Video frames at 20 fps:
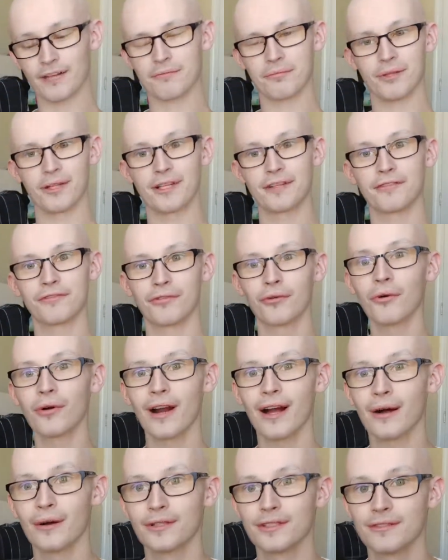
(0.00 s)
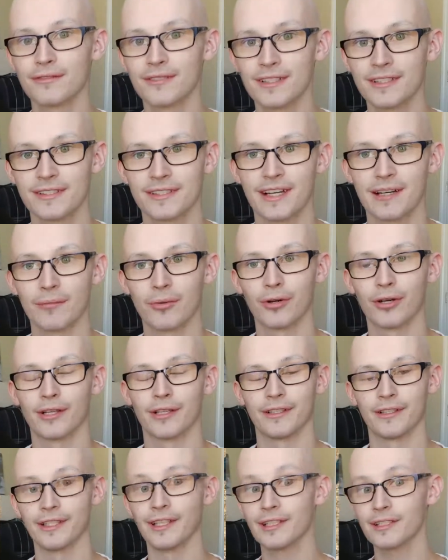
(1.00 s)
played 4 hours of this, and I bought
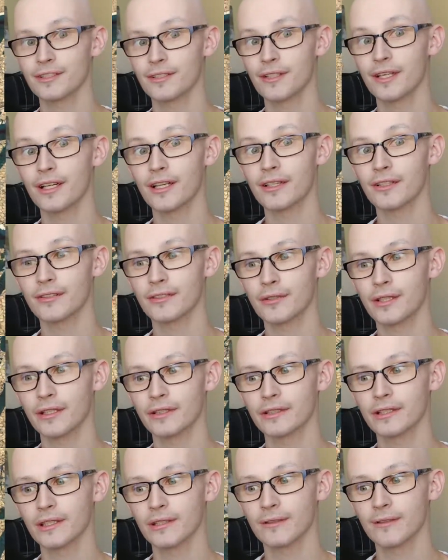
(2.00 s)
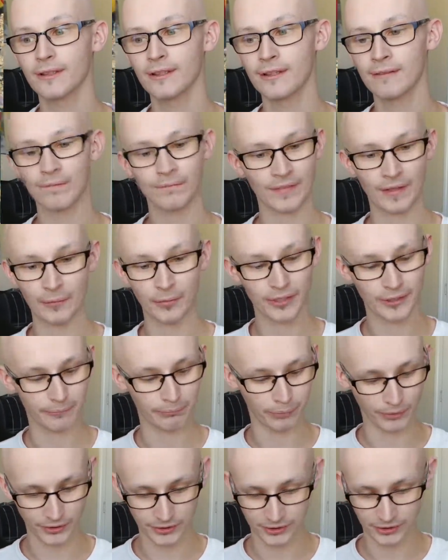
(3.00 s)
it yesterday or 2 days ago. I played
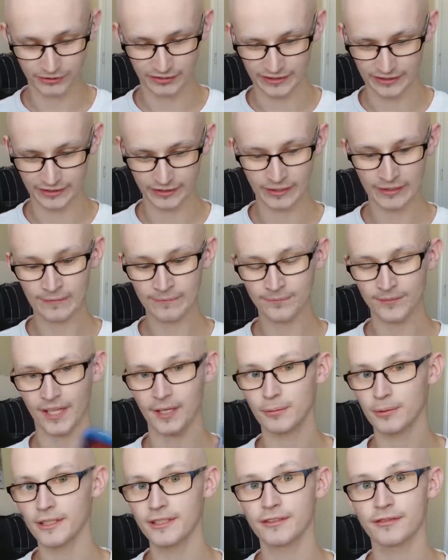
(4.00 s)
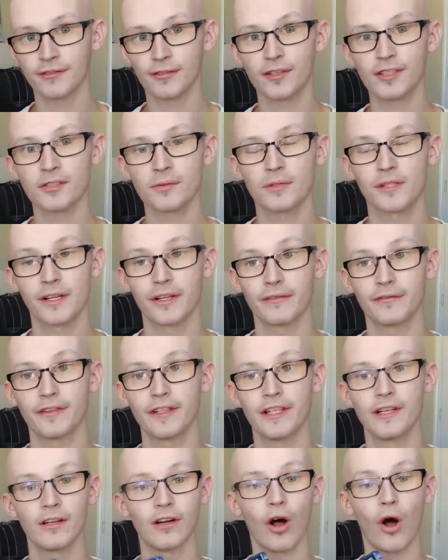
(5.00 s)
a bunch of it. I played the first one on the
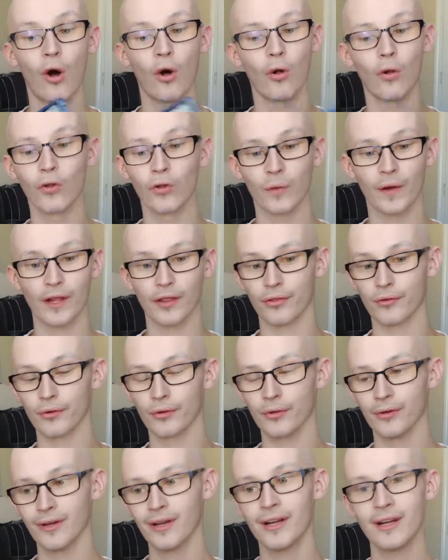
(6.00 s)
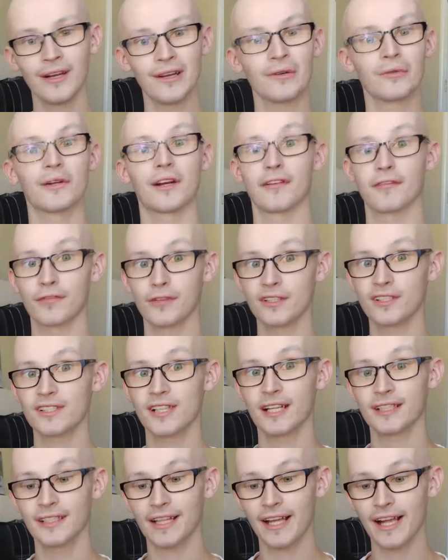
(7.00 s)
Vita all the way through. When I first
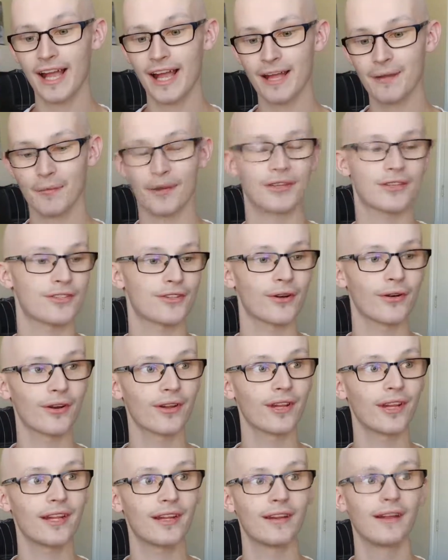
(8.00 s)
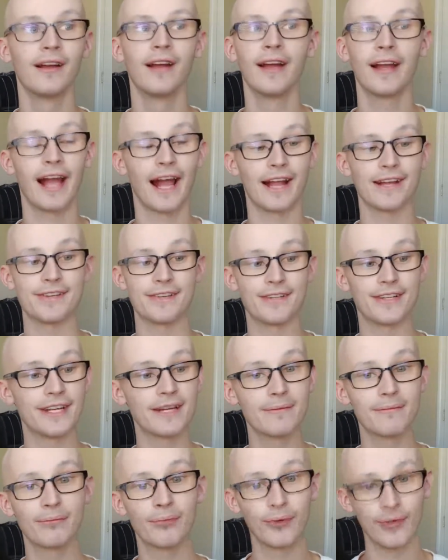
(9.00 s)
got that game, I started it and
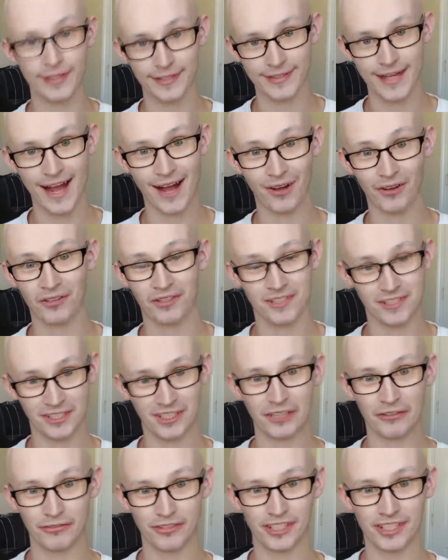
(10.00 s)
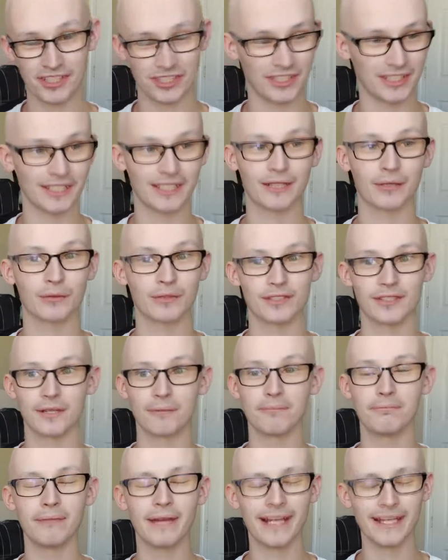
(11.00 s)
didn't put it down until I finished it. It was
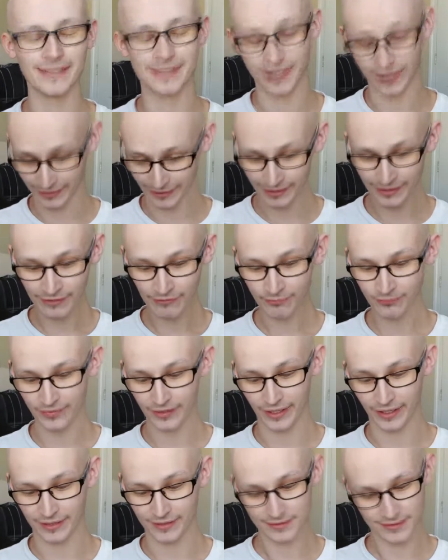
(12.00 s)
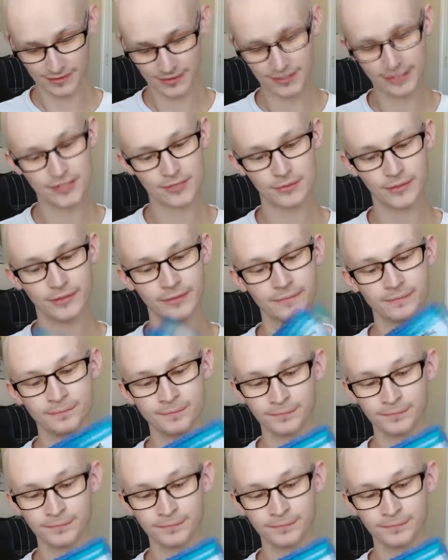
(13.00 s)
amazing. And this one,